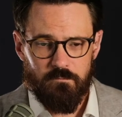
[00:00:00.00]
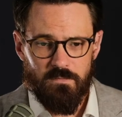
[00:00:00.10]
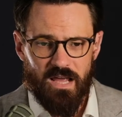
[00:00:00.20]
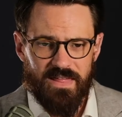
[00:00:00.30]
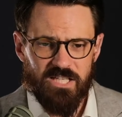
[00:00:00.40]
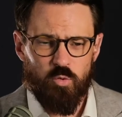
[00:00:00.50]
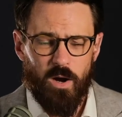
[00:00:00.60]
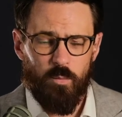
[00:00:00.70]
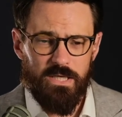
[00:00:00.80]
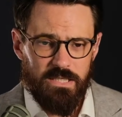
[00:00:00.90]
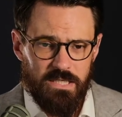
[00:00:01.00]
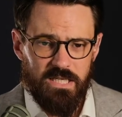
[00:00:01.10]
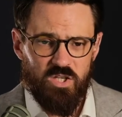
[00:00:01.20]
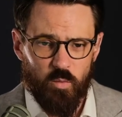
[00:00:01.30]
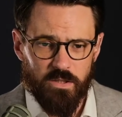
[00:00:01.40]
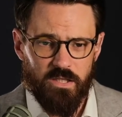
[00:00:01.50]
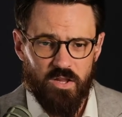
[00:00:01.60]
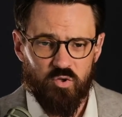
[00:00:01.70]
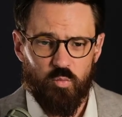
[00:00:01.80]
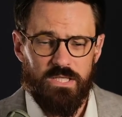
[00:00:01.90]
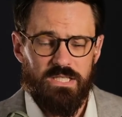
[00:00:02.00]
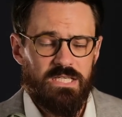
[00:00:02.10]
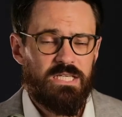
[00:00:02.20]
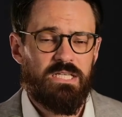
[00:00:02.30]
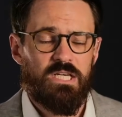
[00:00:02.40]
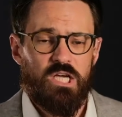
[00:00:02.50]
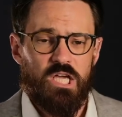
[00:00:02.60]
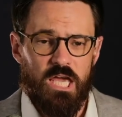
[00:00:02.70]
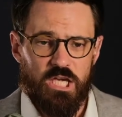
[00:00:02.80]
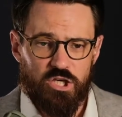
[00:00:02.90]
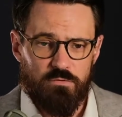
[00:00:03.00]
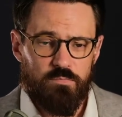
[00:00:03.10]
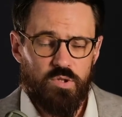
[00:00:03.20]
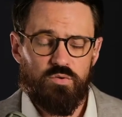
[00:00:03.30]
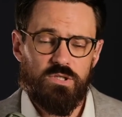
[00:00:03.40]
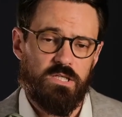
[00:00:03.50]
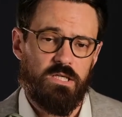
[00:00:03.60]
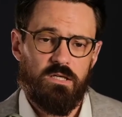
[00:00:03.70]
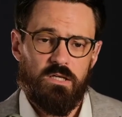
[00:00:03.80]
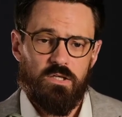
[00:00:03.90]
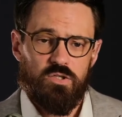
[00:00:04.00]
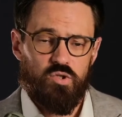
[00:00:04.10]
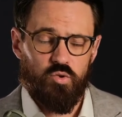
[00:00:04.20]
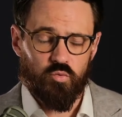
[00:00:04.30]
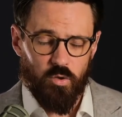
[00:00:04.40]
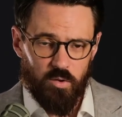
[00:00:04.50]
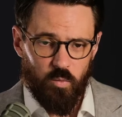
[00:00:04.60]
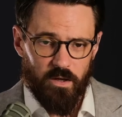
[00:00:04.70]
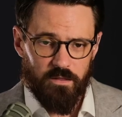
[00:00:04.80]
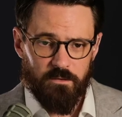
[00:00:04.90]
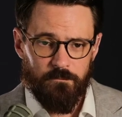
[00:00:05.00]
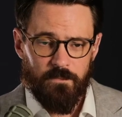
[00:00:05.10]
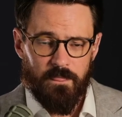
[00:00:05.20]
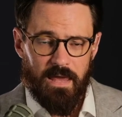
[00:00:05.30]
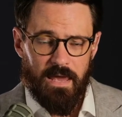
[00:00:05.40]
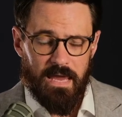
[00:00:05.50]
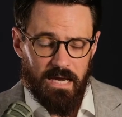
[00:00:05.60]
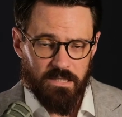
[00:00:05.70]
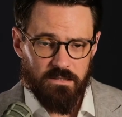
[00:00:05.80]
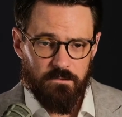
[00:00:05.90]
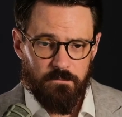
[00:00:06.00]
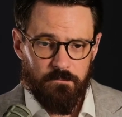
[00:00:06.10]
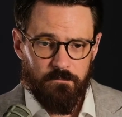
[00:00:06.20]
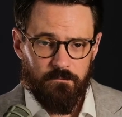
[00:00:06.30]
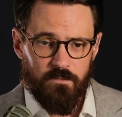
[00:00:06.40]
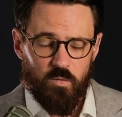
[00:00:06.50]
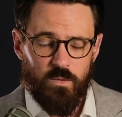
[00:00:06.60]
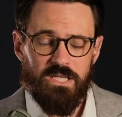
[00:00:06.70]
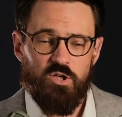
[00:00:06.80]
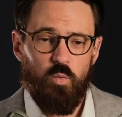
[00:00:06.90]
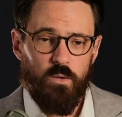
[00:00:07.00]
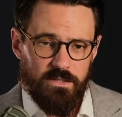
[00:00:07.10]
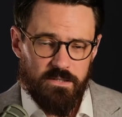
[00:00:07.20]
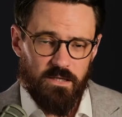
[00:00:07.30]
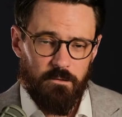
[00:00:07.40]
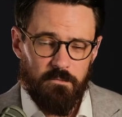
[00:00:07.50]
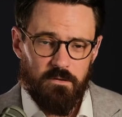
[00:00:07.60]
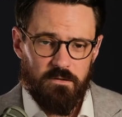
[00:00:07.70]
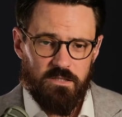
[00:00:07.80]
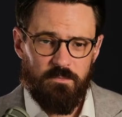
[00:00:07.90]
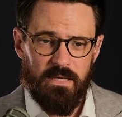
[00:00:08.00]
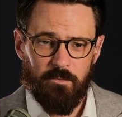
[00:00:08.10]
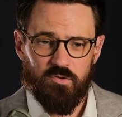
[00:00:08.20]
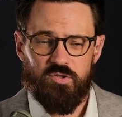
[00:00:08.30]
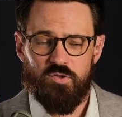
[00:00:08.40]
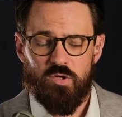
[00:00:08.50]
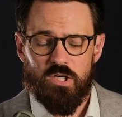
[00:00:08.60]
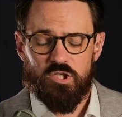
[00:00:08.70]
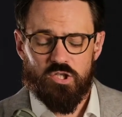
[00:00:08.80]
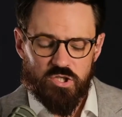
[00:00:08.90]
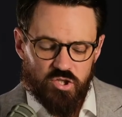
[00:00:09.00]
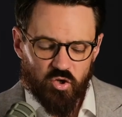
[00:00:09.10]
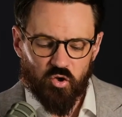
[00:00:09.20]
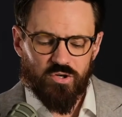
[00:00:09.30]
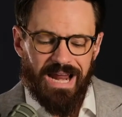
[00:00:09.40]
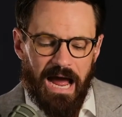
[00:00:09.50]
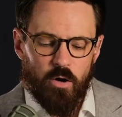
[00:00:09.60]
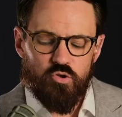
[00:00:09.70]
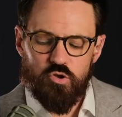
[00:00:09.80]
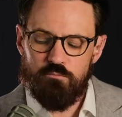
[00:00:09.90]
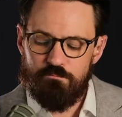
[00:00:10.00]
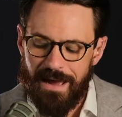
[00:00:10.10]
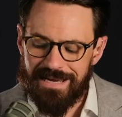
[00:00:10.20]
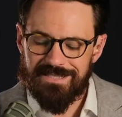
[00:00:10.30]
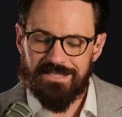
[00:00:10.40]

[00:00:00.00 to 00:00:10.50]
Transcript: And that's why we need one another. We need a community to run with. And we need wisdom to be able to discern how to best